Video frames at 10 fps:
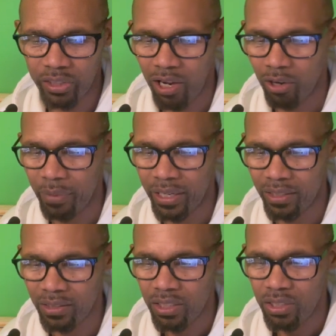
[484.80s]
Yao
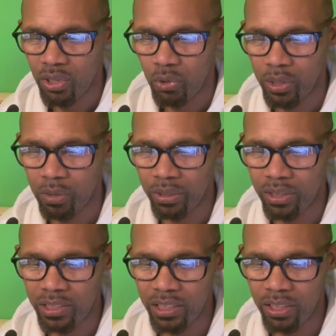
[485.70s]
Almeida's wheel
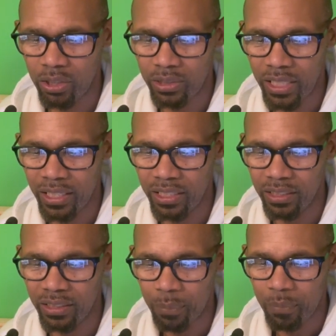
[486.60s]
because he knows that
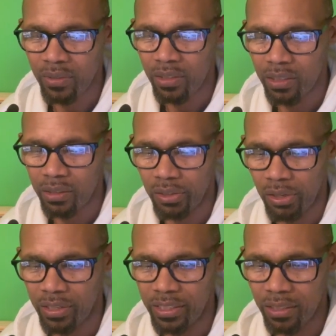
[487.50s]

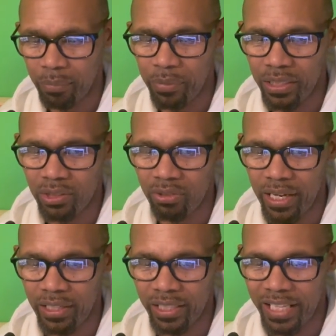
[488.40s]
he's a big
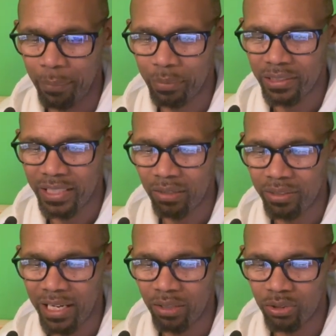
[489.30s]
threat. And the gap is now
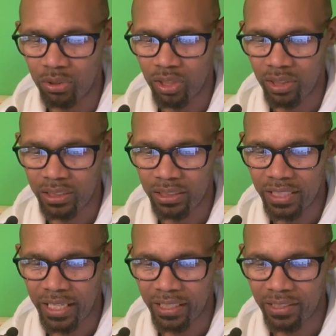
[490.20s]
down to 13
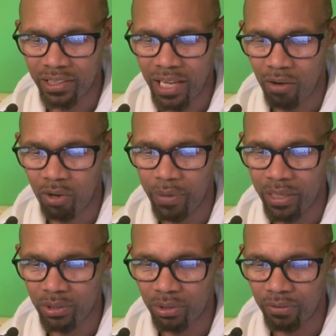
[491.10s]
seconds. Yao
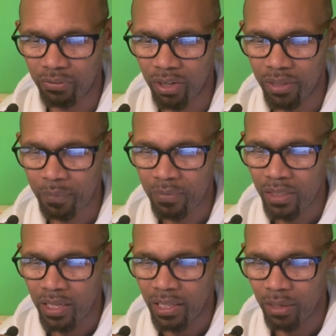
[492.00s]
Almeida's on the front.
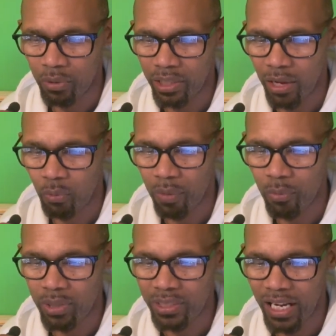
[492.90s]
And we get one
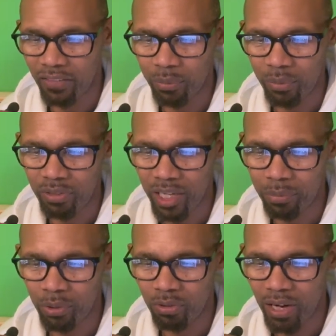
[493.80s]
more attack from the Red
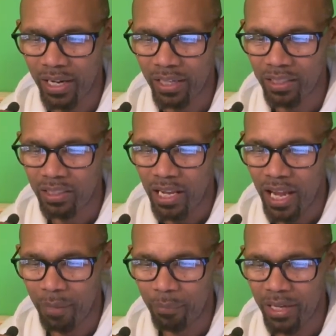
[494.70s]
Bull rider.
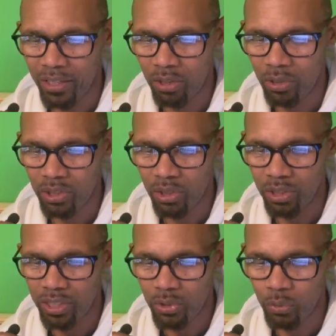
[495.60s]
And Matteo is
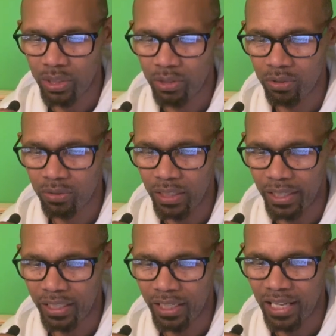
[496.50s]
on his wheel,
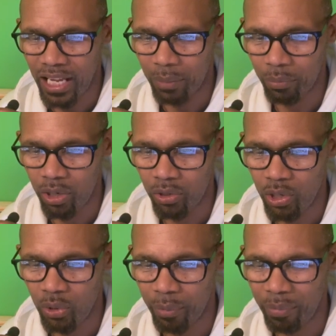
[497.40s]
like, not letting him go
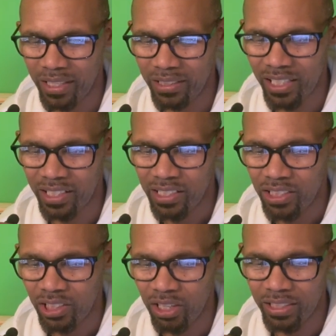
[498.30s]
nowhere. But it's not,
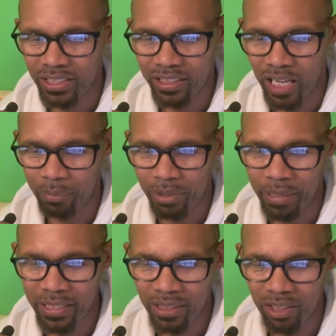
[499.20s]
he just upped the
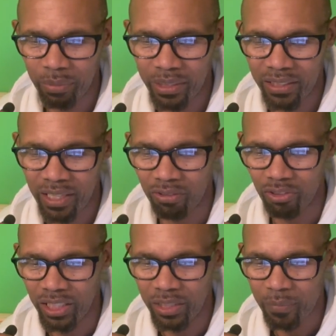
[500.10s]
pace a little bit, not
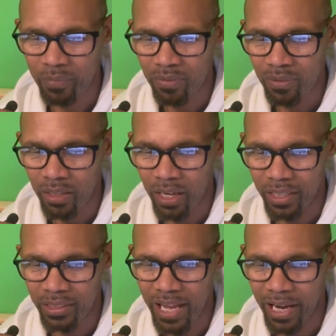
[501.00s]
really
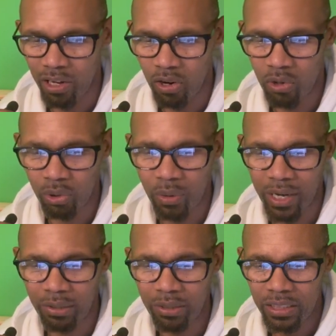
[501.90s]
an attack. All the
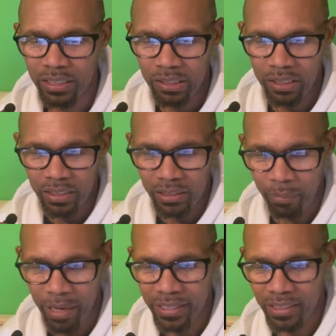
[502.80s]
while,
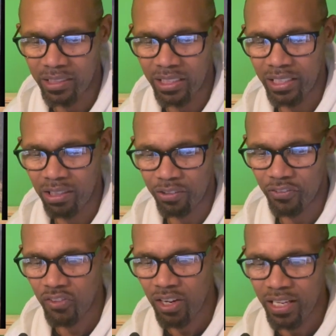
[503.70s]
Tobias is sitting out the
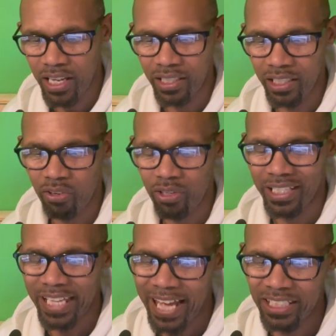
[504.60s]
front, and they're going to
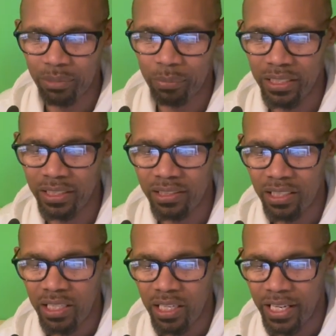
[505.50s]
catch him. He's
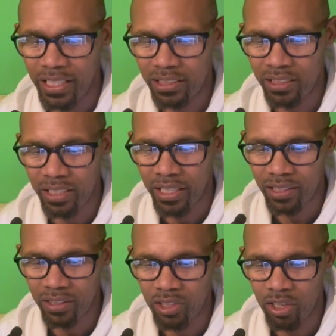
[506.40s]
just, like,
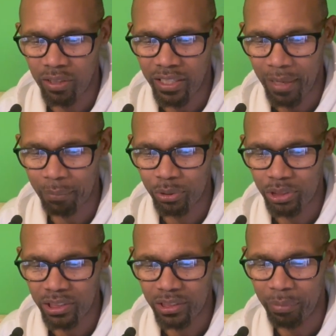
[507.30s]
kept
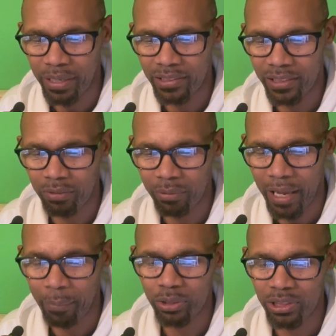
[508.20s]
pushing the pace out,
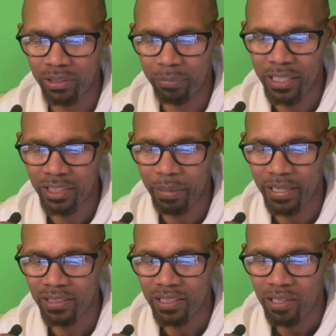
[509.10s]
kept pushing his
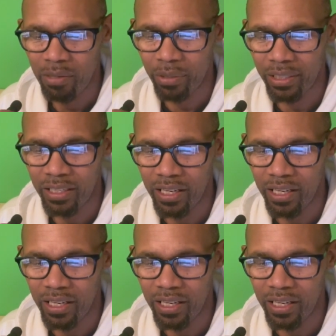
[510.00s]
pace, but